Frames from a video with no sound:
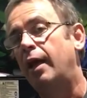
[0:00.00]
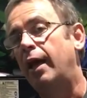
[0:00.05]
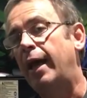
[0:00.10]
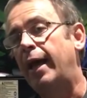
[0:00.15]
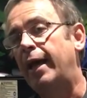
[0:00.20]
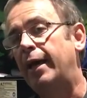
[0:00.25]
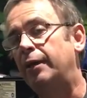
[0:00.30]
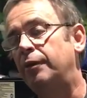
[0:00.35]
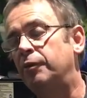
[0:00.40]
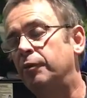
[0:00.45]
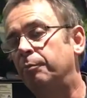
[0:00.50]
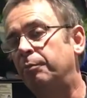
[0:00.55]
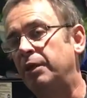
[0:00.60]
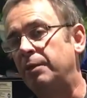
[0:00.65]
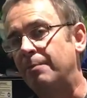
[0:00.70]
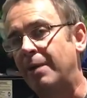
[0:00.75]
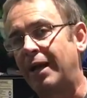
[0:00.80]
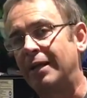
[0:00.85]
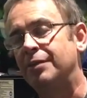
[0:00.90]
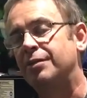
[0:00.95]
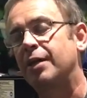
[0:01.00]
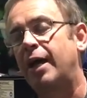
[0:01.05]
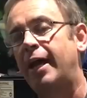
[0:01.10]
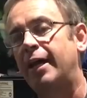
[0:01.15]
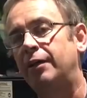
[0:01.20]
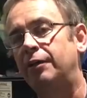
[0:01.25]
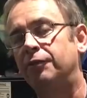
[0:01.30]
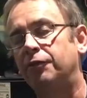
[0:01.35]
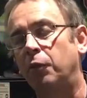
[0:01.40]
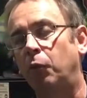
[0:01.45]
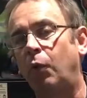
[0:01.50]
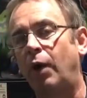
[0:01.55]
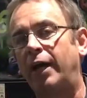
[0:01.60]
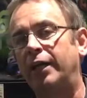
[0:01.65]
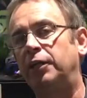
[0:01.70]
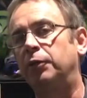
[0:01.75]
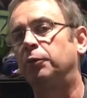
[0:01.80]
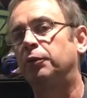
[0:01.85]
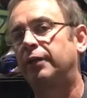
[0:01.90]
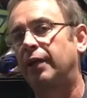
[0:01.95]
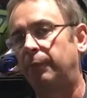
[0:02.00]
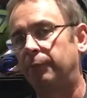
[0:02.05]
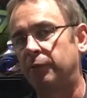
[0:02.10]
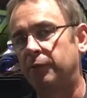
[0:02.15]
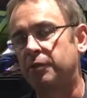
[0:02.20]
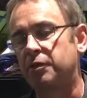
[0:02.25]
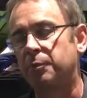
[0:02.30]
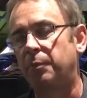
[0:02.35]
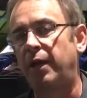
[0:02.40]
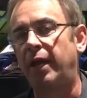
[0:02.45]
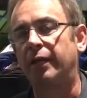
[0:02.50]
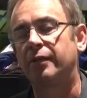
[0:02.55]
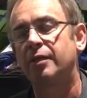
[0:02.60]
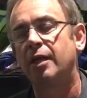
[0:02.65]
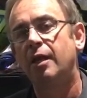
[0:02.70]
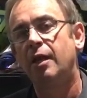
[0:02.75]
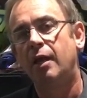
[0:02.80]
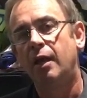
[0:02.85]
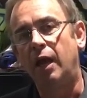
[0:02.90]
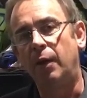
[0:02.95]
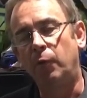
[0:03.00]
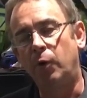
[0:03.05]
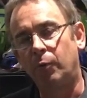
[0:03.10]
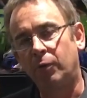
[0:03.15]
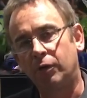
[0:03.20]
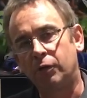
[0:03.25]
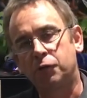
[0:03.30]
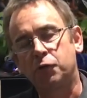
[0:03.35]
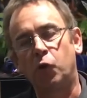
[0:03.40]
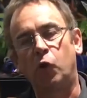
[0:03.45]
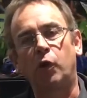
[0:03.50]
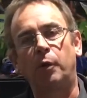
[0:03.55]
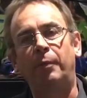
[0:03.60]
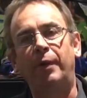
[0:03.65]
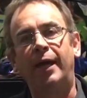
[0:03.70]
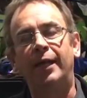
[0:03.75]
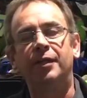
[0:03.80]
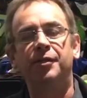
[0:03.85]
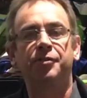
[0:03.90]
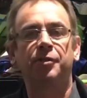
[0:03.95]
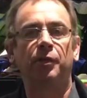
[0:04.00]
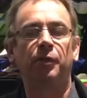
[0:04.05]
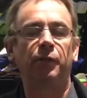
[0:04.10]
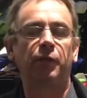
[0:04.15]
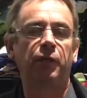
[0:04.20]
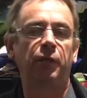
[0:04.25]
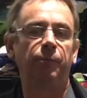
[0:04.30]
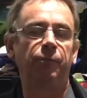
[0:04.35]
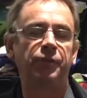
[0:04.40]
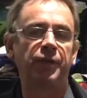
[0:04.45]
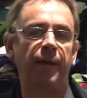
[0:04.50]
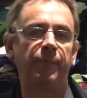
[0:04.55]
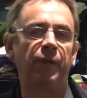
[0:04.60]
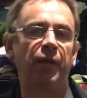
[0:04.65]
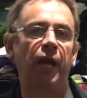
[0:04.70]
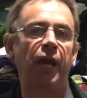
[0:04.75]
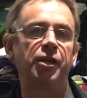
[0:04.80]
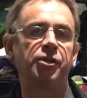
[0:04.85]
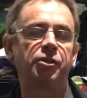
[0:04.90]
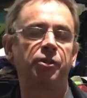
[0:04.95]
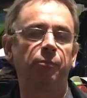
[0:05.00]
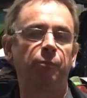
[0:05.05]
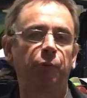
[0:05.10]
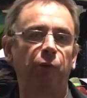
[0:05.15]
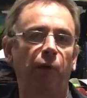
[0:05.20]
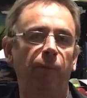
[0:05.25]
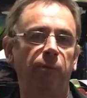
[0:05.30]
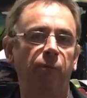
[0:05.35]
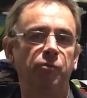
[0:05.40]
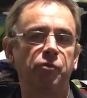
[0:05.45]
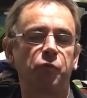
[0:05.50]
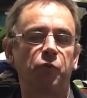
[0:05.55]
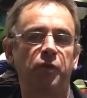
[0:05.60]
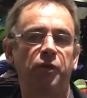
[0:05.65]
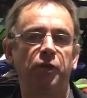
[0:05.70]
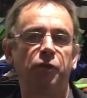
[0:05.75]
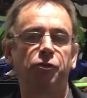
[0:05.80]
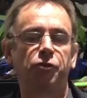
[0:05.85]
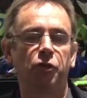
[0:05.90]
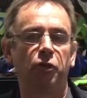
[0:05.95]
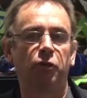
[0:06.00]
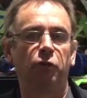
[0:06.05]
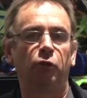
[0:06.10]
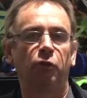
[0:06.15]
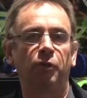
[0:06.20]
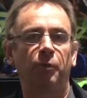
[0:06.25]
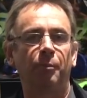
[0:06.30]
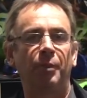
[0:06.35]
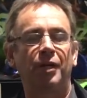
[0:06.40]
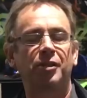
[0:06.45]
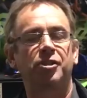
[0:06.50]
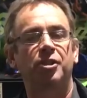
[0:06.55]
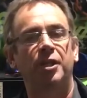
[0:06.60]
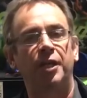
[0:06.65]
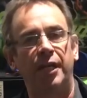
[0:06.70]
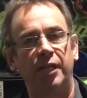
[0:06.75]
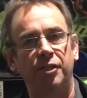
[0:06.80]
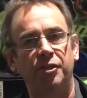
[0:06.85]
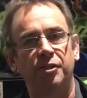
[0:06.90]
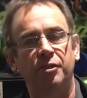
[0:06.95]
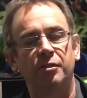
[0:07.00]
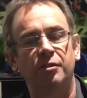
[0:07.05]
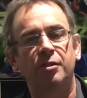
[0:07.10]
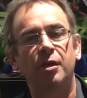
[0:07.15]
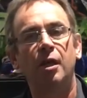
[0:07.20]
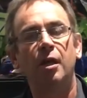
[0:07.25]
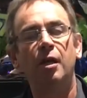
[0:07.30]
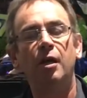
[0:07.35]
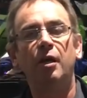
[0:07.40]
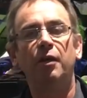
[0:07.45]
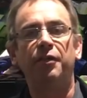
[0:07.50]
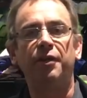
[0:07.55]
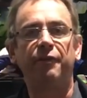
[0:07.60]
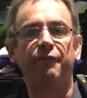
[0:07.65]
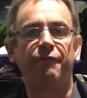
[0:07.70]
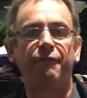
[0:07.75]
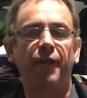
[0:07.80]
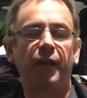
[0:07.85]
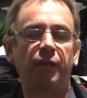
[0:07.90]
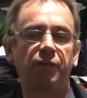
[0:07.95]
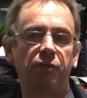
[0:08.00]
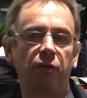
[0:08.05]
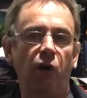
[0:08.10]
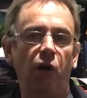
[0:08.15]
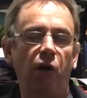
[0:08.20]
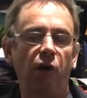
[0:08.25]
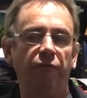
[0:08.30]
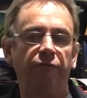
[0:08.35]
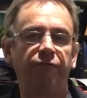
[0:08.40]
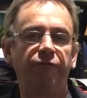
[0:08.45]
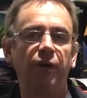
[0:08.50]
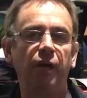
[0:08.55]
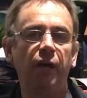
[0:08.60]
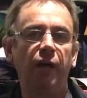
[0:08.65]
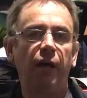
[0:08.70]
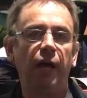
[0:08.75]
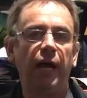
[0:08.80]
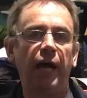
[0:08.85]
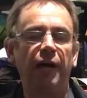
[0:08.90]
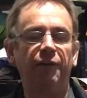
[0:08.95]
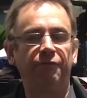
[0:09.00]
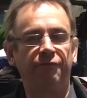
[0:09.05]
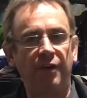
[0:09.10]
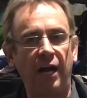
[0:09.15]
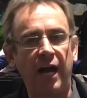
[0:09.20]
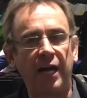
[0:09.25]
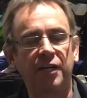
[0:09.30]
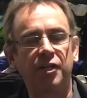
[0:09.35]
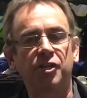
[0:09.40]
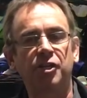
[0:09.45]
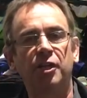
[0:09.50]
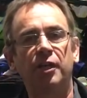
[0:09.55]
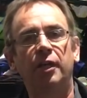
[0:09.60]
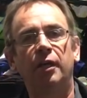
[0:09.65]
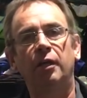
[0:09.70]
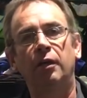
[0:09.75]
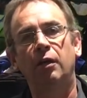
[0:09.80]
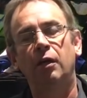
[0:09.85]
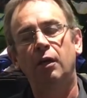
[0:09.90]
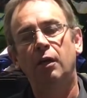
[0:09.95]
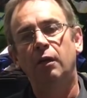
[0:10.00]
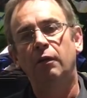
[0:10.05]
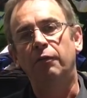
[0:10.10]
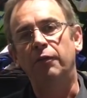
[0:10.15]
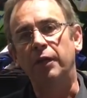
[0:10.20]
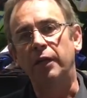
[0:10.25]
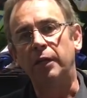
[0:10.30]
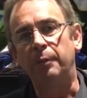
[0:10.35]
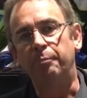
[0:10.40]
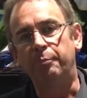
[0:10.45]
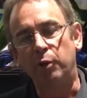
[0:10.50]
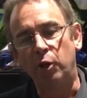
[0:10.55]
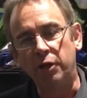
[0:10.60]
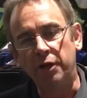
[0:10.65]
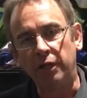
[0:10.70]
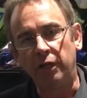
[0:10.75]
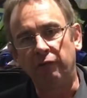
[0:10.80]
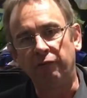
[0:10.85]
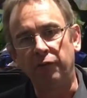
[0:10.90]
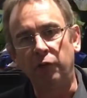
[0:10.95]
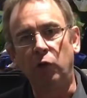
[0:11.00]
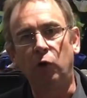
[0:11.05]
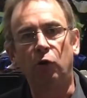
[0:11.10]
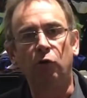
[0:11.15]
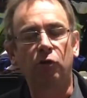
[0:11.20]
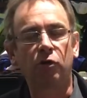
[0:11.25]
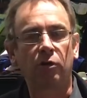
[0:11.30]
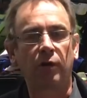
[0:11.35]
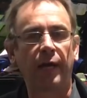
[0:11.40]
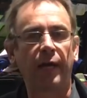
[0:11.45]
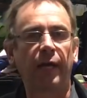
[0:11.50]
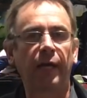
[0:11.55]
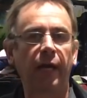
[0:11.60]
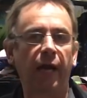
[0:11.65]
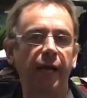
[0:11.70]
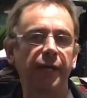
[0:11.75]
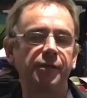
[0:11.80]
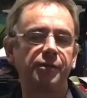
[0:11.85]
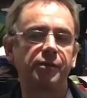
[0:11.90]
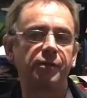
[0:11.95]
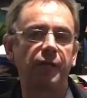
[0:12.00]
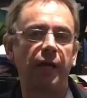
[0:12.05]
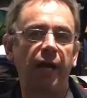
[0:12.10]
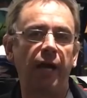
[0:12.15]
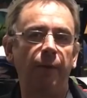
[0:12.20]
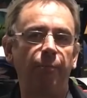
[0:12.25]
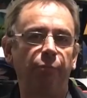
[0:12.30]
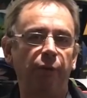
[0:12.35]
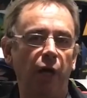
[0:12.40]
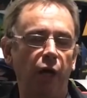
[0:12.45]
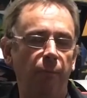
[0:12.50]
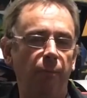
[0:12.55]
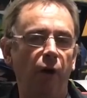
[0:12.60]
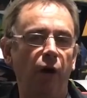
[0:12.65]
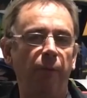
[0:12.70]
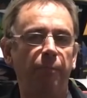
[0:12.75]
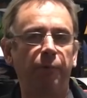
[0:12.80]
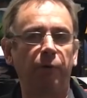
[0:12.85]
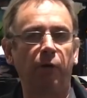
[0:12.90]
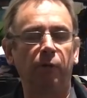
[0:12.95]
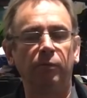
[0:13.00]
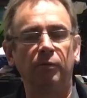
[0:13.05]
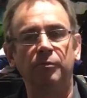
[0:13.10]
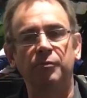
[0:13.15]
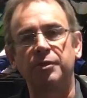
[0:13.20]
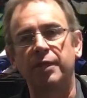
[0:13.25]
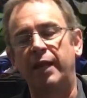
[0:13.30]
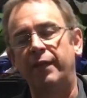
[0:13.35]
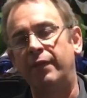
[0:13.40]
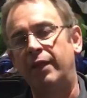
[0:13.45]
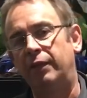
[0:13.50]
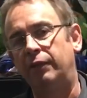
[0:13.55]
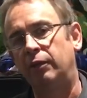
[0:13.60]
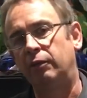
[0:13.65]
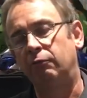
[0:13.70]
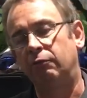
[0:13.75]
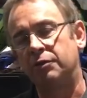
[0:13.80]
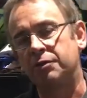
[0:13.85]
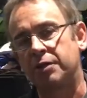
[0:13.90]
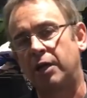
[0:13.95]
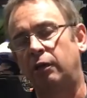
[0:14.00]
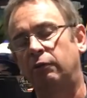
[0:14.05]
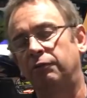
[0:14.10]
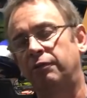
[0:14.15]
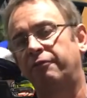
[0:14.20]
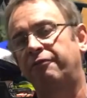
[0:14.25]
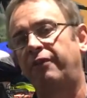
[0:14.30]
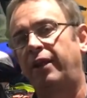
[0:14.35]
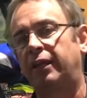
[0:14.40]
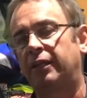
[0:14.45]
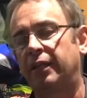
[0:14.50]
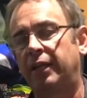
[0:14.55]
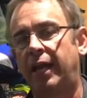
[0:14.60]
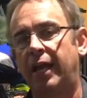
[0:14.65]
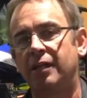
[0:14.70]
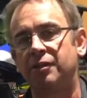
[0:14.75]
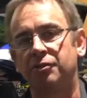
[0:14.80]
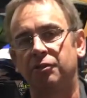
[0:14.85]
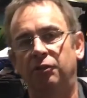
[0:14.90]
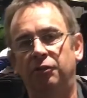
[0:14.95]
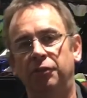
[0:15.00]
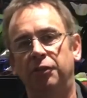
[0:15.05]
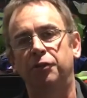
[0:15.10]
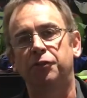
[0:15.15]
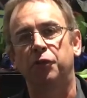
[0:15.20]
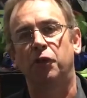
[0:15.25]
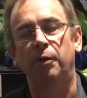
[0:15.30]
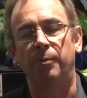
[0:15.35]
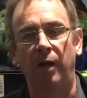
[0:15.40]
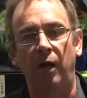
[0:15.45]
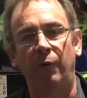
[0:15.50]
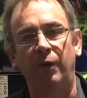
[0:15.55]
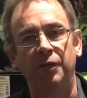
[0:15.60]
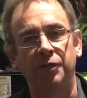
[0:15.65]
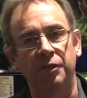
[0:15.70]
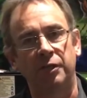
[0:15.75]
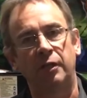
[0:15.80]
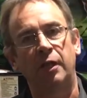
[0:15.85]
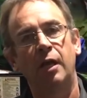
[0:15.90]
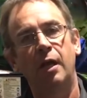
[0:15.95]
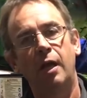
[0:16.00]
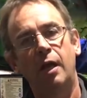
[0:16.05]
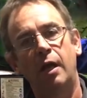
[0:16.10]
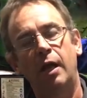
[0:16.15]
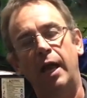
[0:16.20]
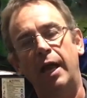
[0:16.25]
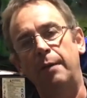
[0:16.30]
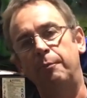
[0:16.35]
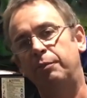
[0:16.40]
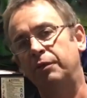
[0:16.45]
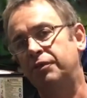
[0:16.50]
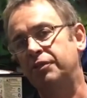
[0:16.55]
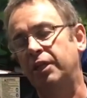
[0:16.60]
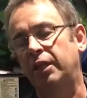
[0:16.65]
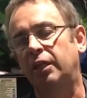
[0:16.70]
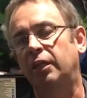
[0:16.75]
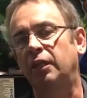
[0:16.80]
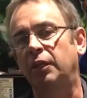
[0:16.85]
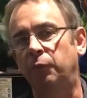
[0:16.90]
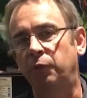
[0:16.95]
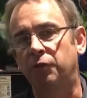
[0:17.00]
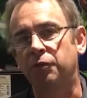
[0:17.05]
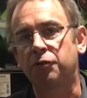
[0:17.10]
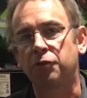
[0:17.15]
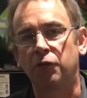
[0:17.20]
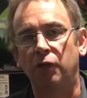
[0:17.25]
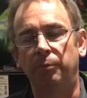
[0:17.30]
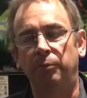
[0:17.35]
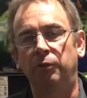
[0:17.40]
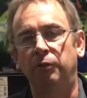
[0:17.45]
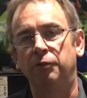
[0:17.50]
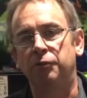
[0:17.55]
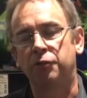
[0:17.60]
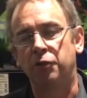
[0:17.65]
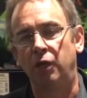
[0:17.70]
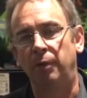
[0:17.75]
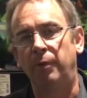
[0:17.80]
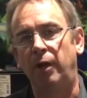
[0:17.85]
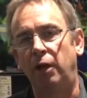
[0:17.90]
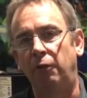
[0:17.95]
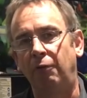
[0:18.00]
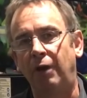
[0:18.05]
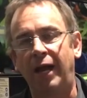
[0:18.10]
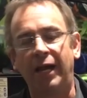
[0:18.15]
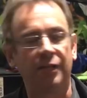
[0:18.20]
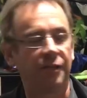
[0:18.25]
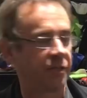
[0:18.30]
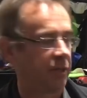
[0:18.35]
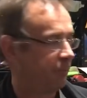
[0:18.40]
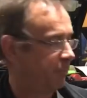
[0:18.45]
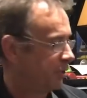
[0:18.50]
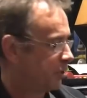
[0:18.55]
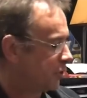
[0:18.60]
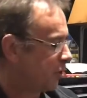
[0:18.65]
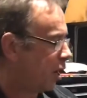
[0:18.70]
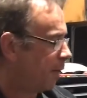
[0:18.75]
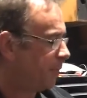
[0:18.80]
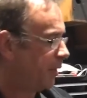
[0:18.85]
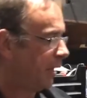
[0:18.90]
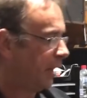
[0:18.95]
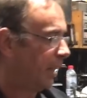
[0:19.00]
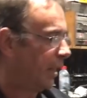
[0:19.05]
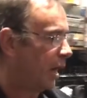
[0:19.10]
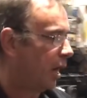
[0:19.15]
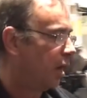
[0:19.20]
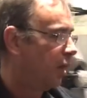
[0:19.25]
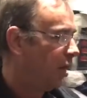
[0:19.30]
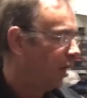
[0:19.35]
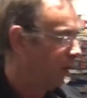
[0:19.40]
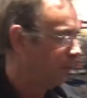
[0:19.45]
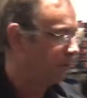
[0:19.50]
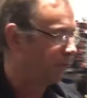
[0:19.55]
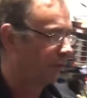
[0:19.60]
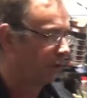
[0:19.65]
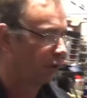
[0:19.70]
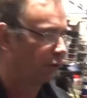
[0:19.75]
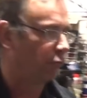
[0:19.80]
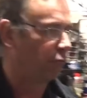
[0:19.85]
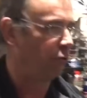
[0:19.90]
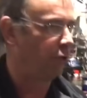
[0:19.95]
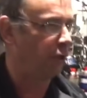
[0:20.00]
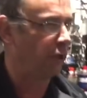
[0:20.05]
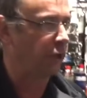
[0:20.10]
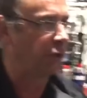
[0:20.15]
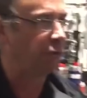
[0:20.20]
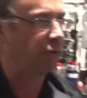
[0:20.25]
and be maintained the way you would come to expect. And what we're going to talk about is the contamination problems with internal combustion engines, the effect of uh, varnishing, the burning of the oil, crankcase, um, blow-by problems, and then the resultant effect it has on the turbo engine, and particularly with the Subaru turbo range. And beside me here, we've got a really